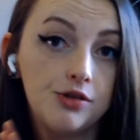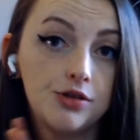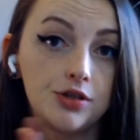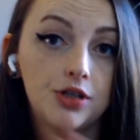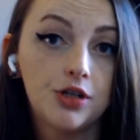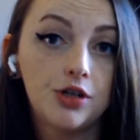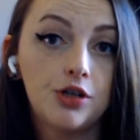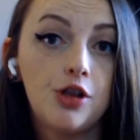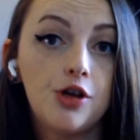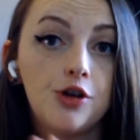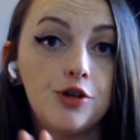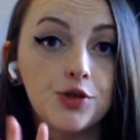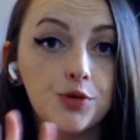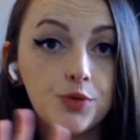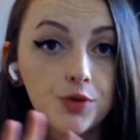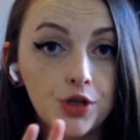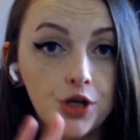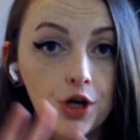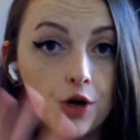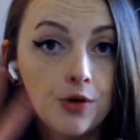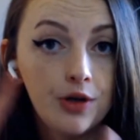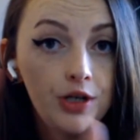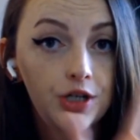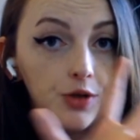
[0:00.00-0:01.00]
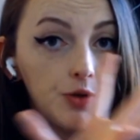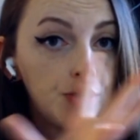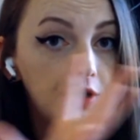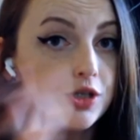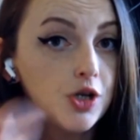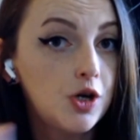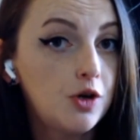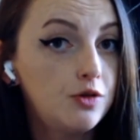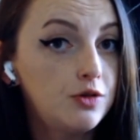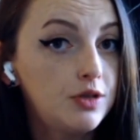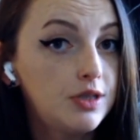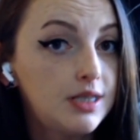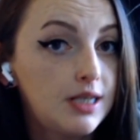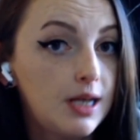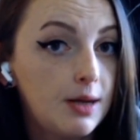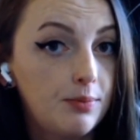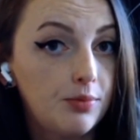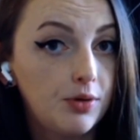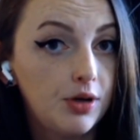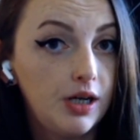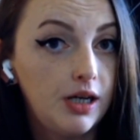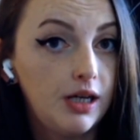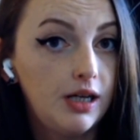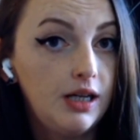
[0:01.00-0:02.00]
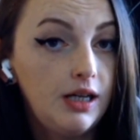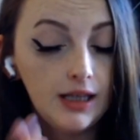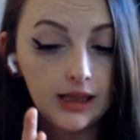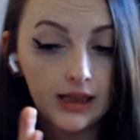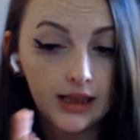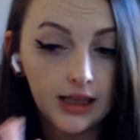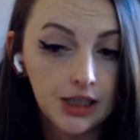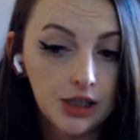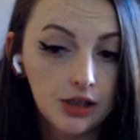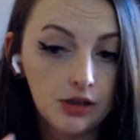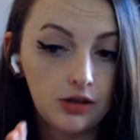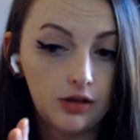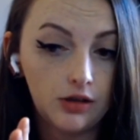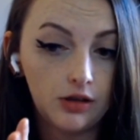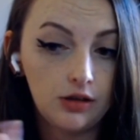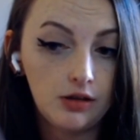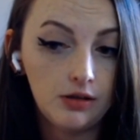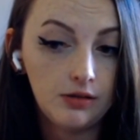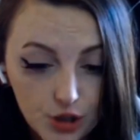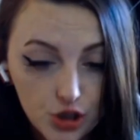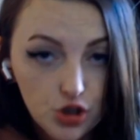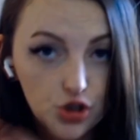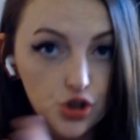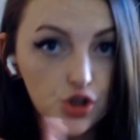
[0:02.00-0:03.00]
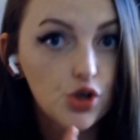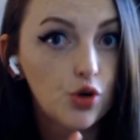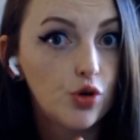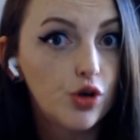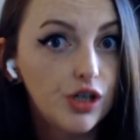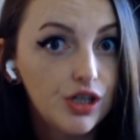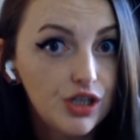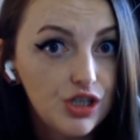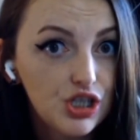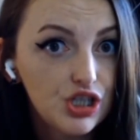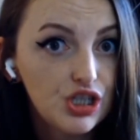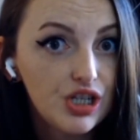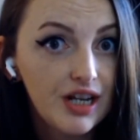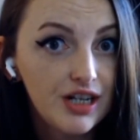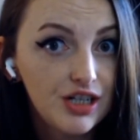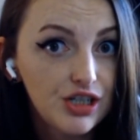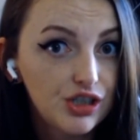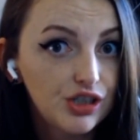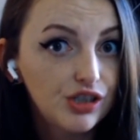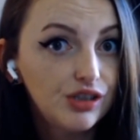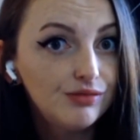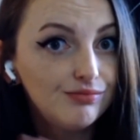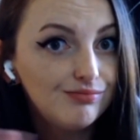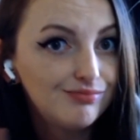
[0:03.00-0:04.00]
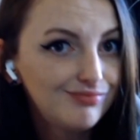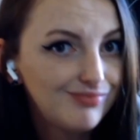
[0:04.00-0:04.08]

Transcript: The clothes will go into its own separate little storage center